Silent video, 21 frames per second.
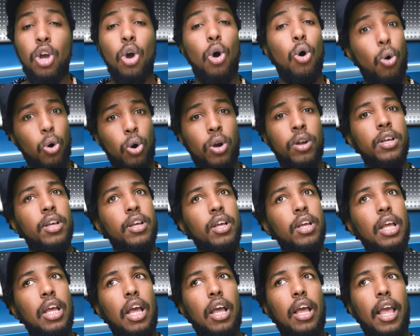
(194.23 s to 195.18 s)

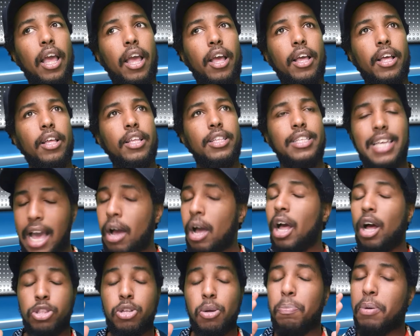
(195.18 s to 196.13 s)

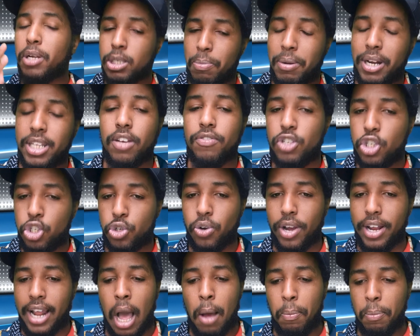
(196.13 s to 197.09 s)
the possibility of this
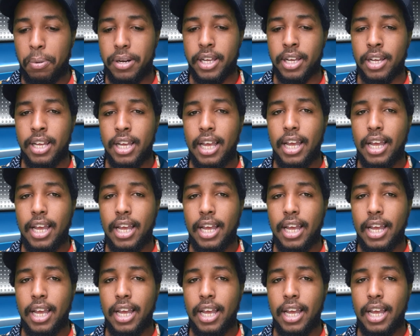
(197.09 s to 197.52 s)
trade happening.